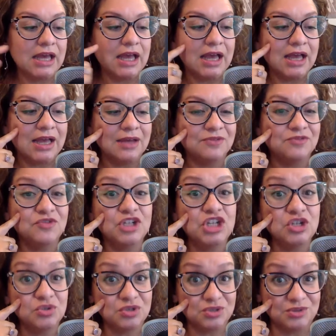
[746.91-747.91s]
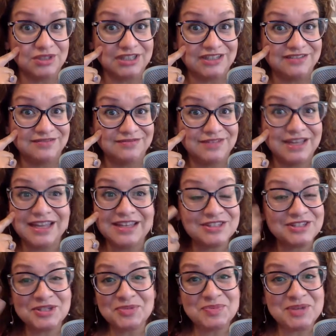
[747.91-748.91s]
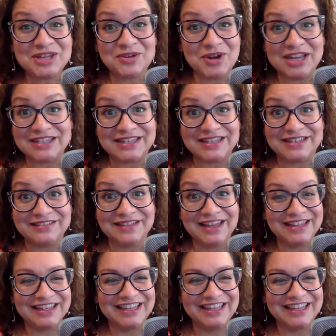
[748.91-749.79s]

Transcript: Uh, usually, they can still be crazy. Like